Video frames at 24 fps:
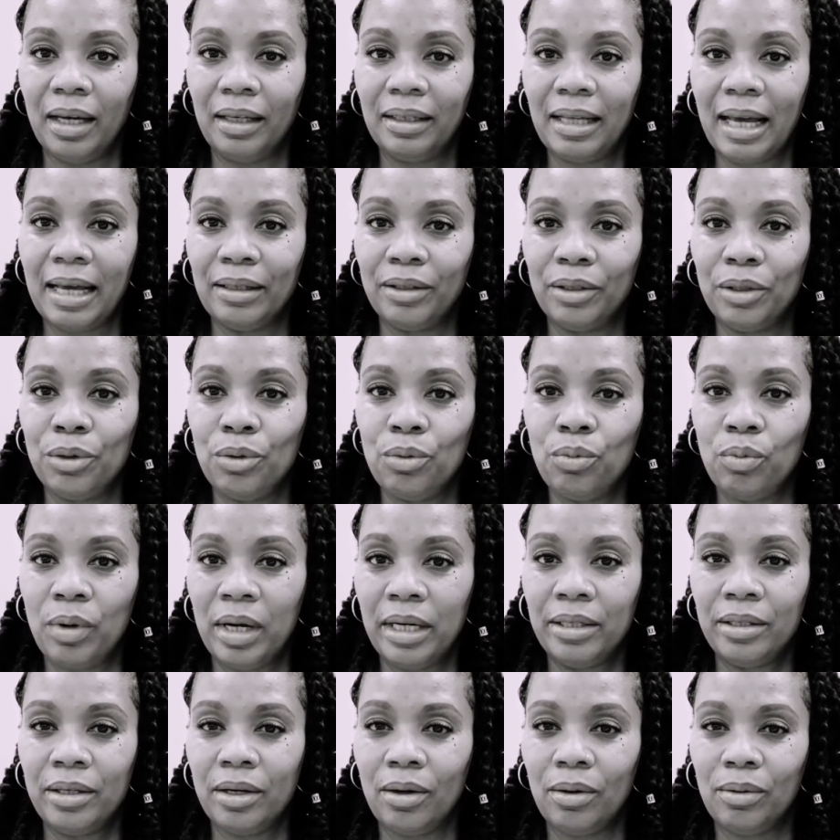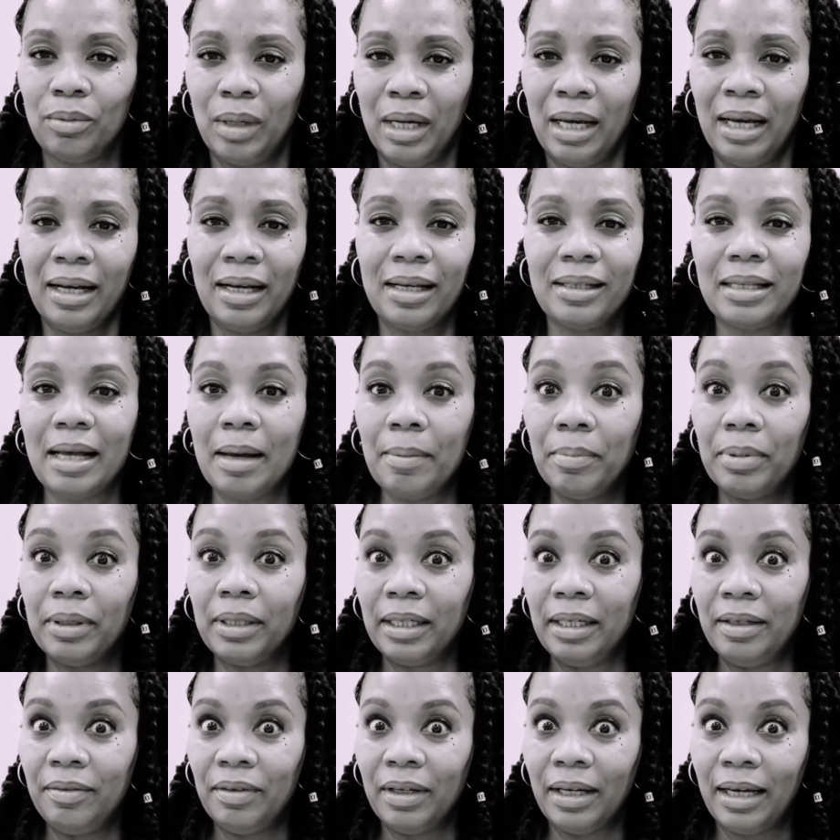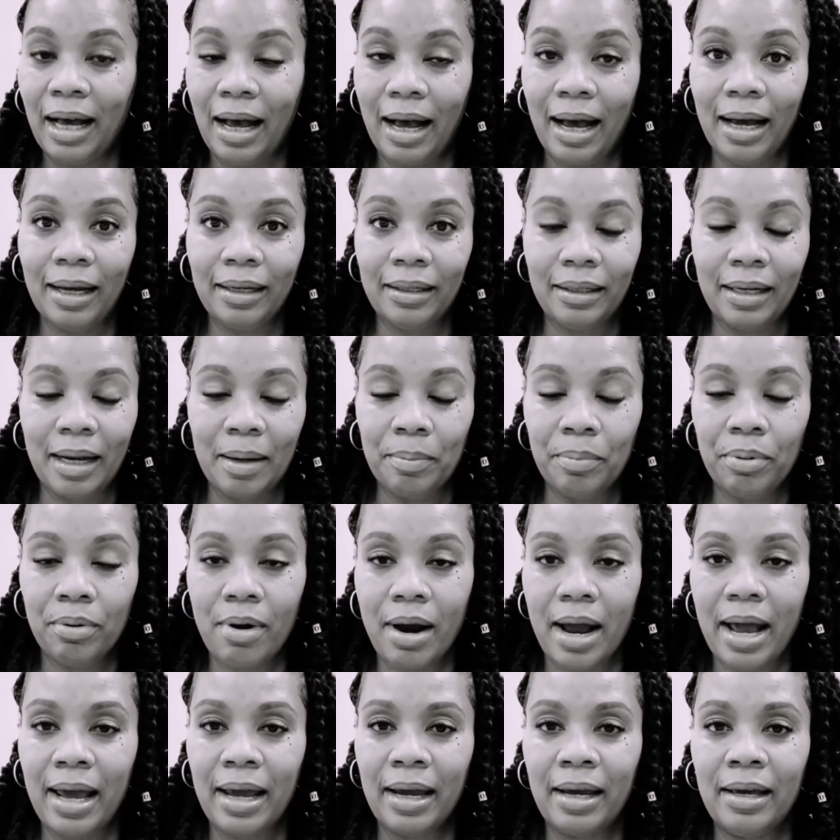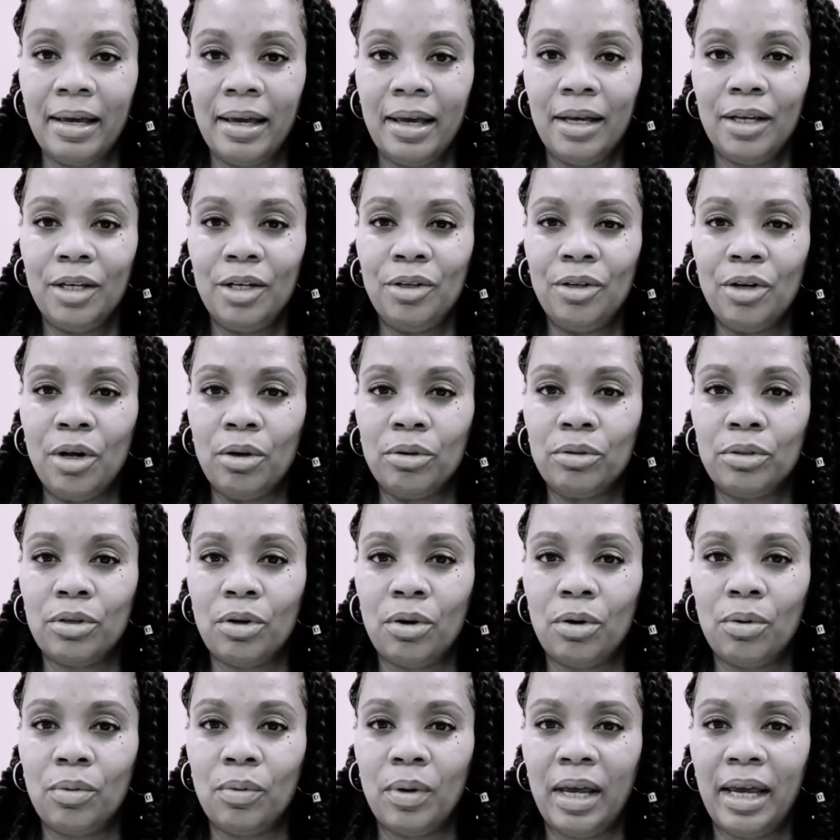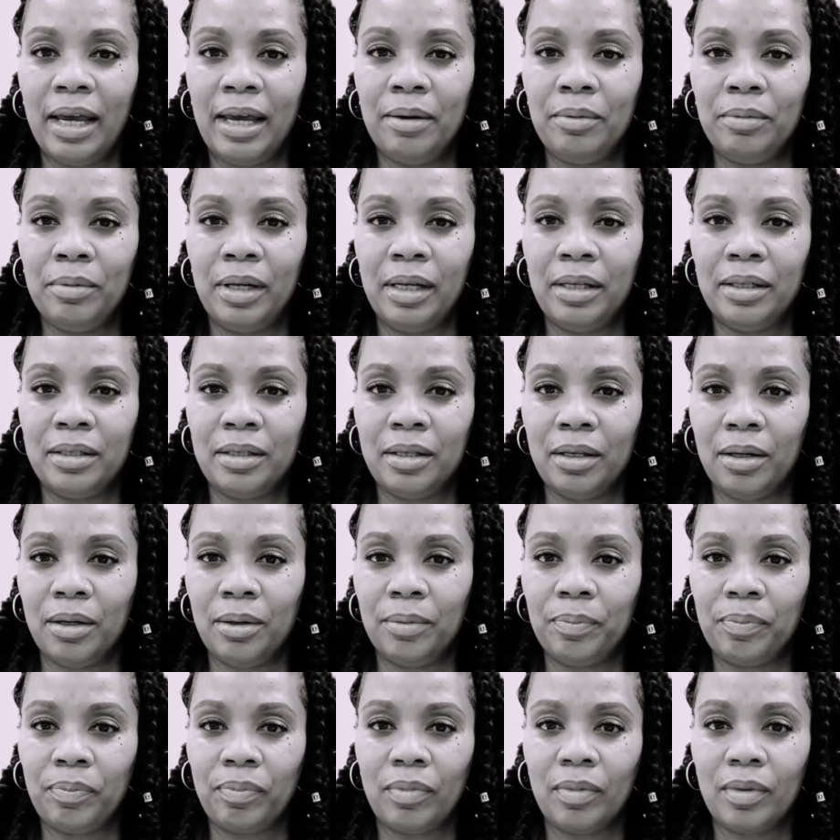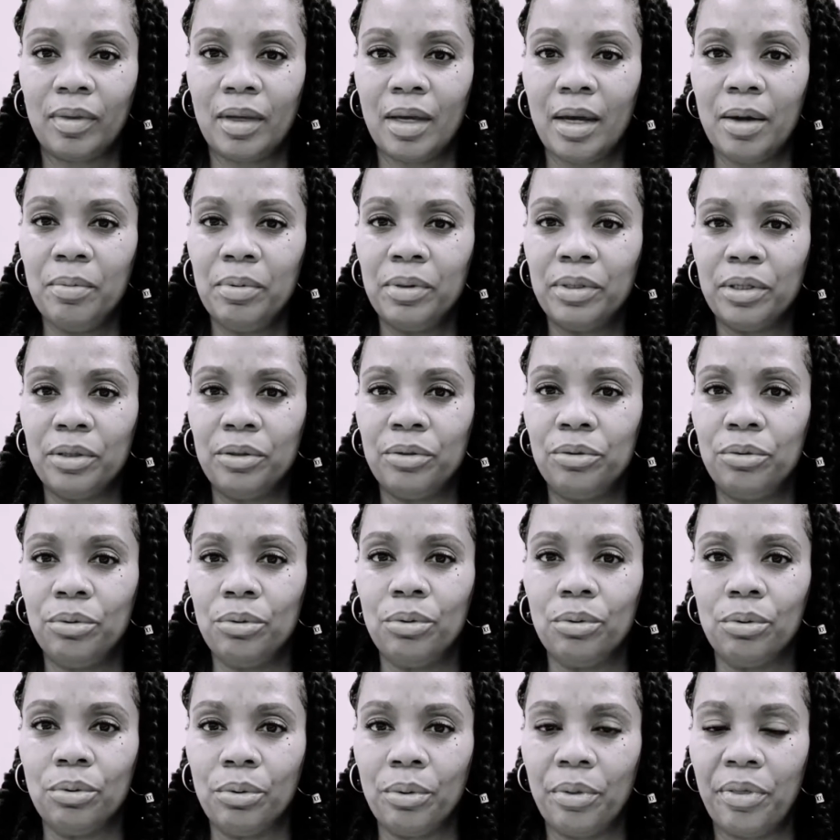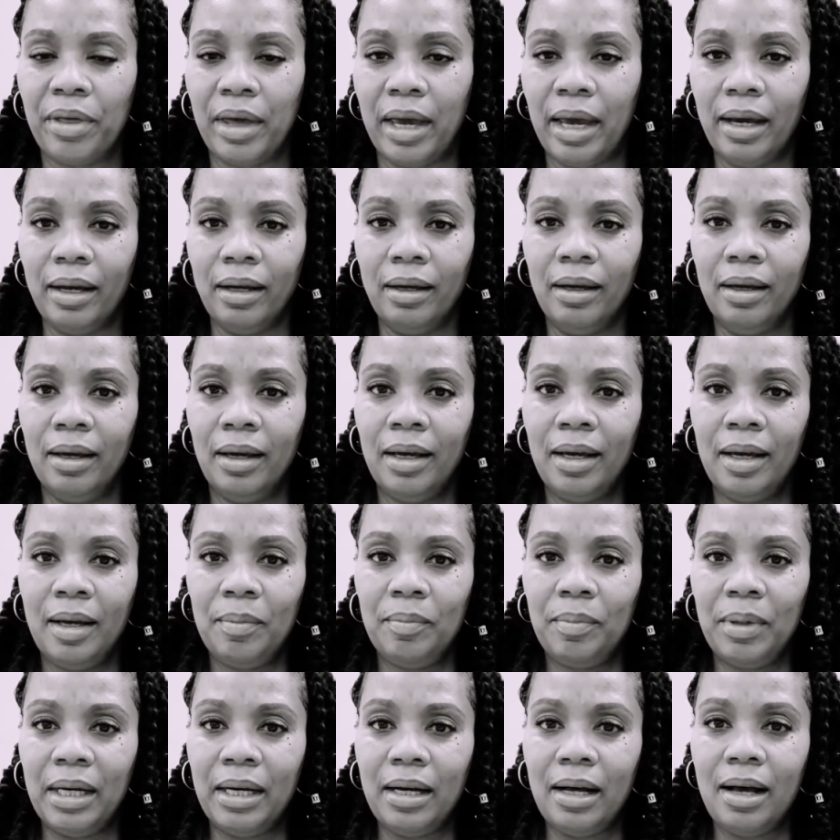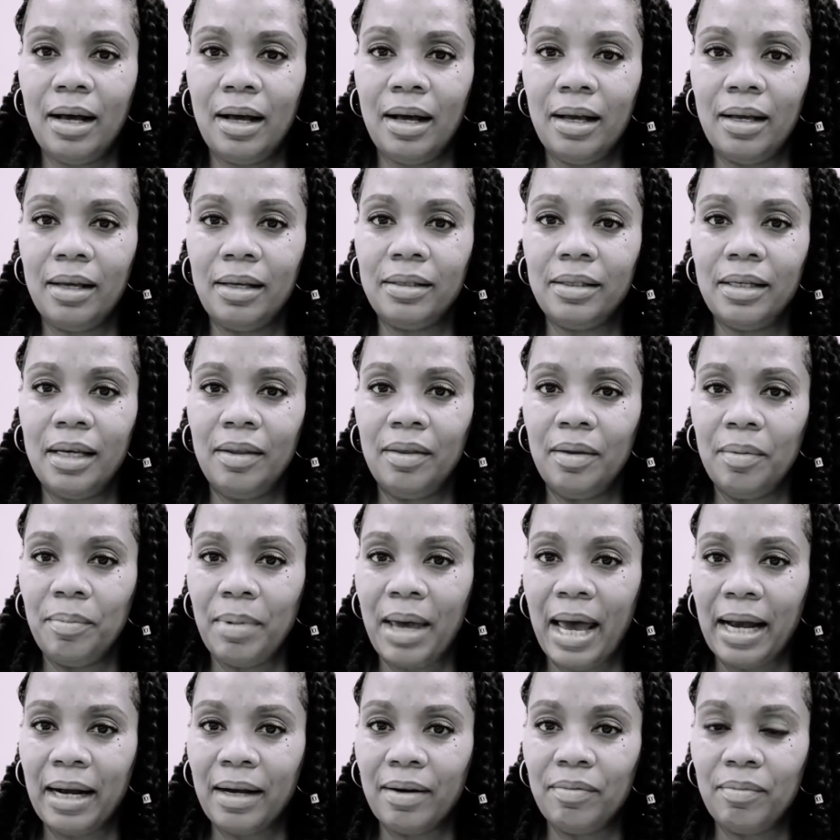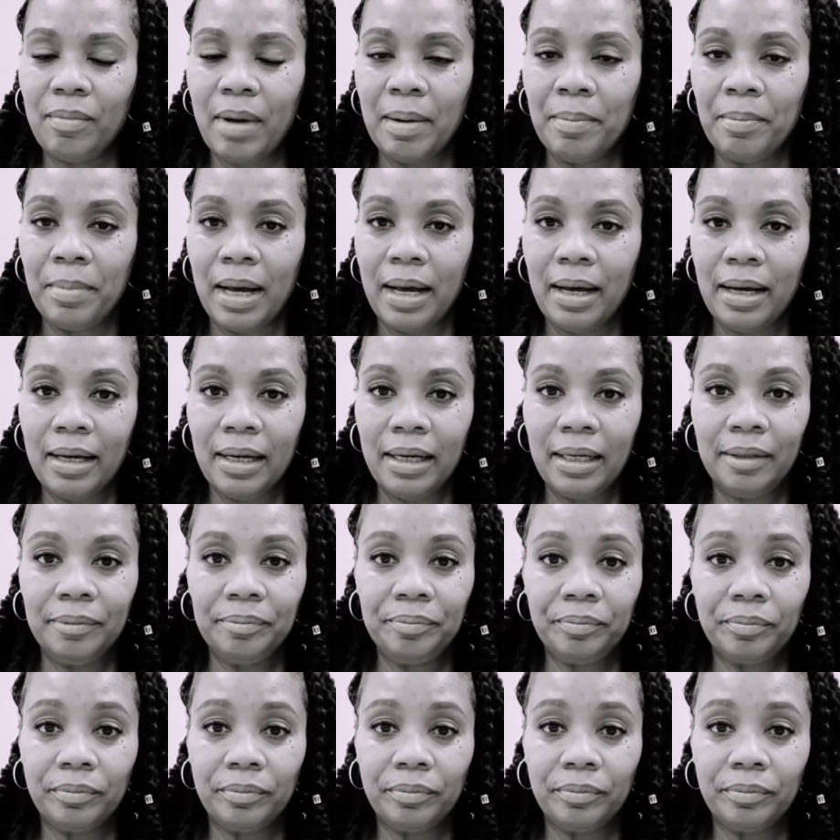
that little window, because I believe in God and I pray, you know, so it was a dual thing, because in the back of my mind,